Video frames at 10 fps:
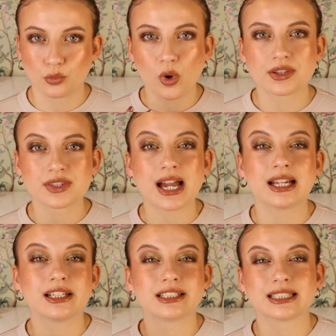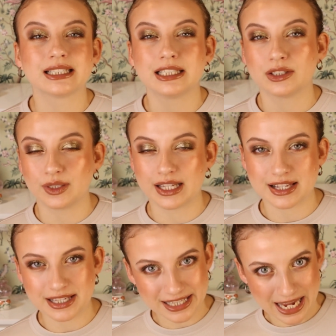Once I got a little
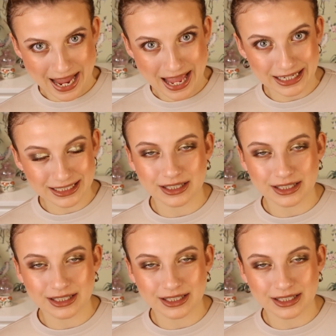less tan,